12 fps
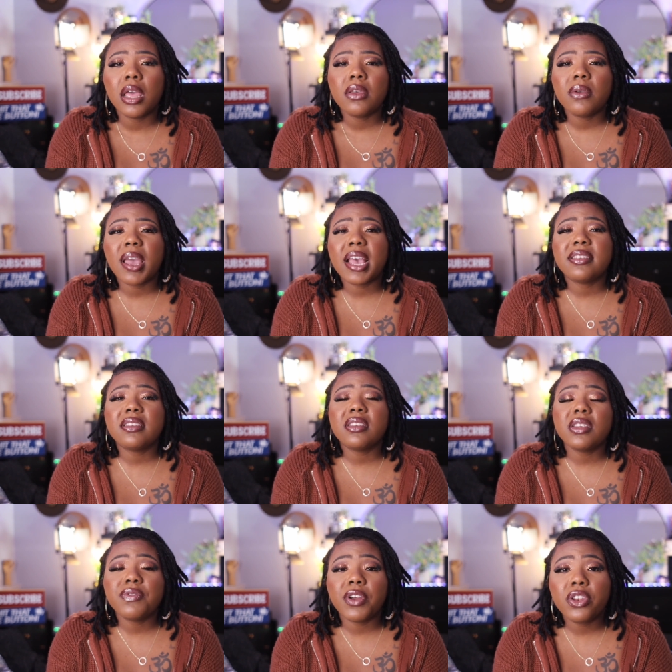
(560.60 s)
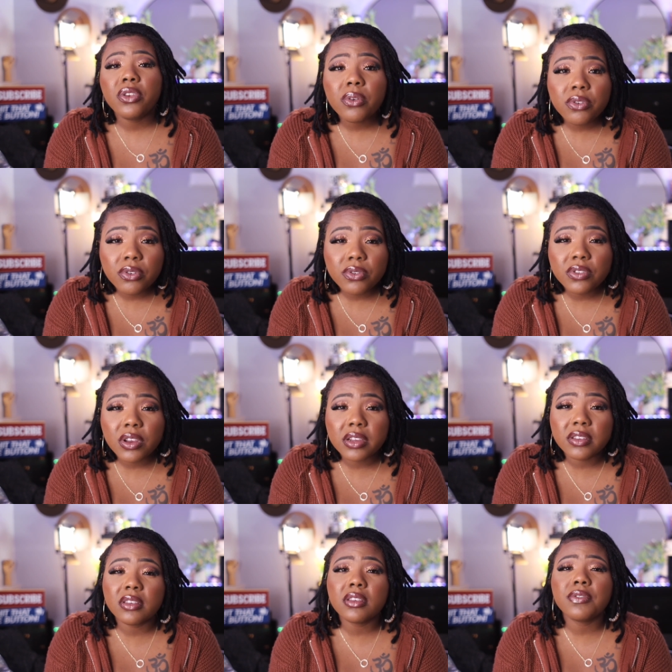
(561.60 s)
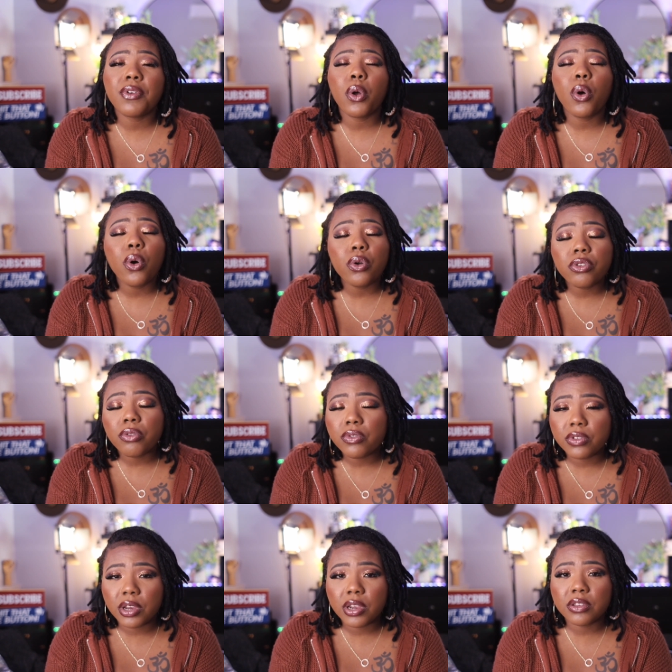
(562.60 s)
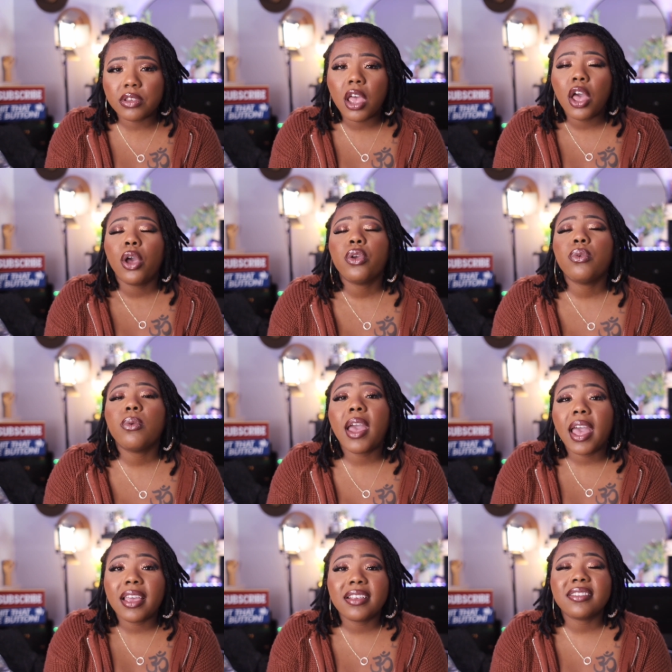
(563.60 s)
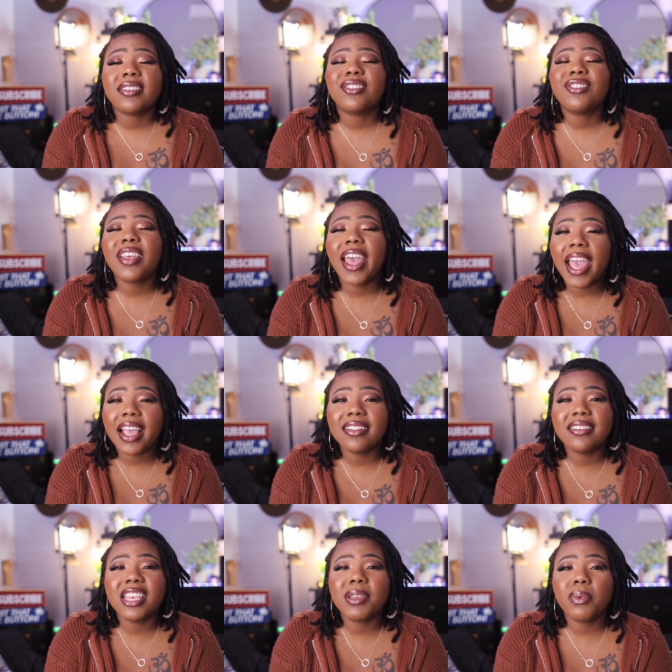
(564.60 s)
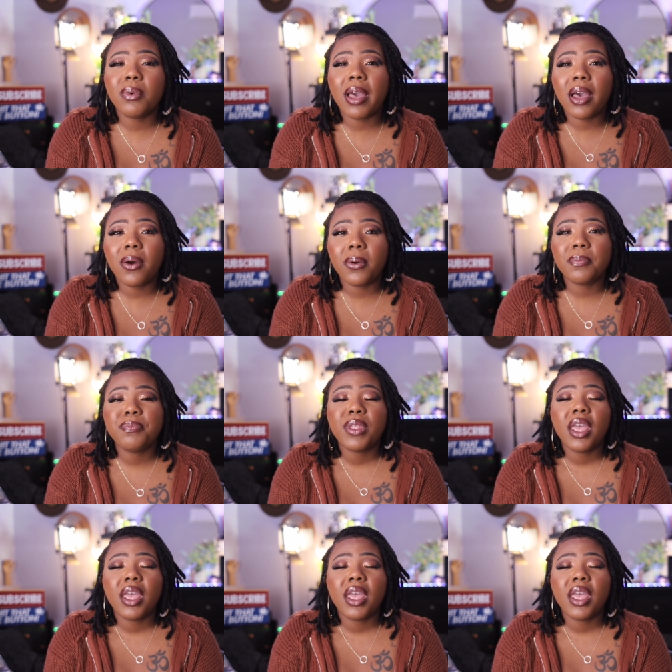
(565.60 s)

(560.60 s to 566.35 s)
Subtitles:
You guys, this is for new users, this is for old users. You guys, check TEMU out.